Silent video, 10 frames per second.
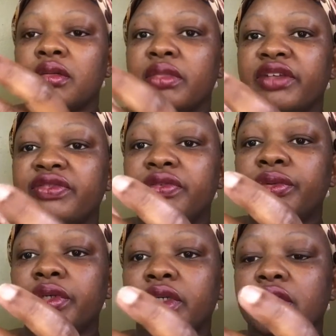
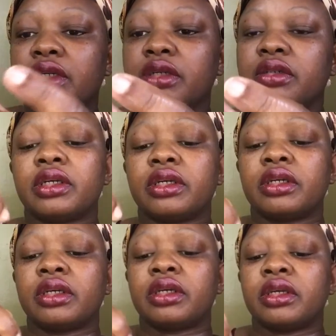fork
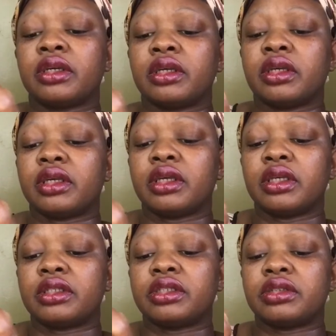
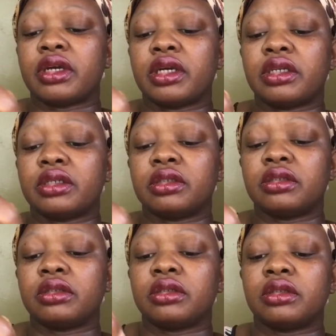and try to
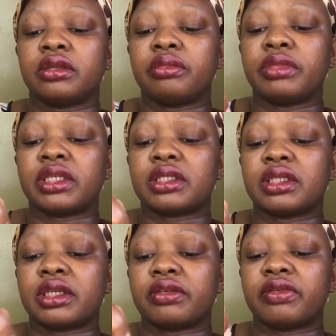
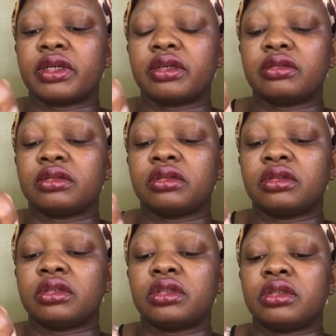mix it around
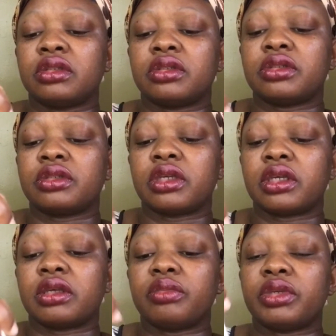so
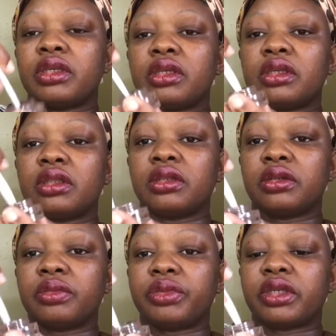it can be a
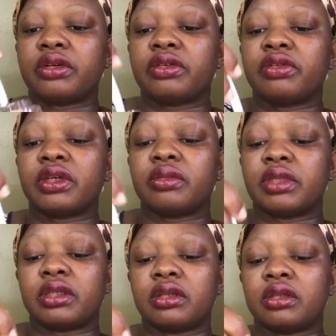little bit creamy.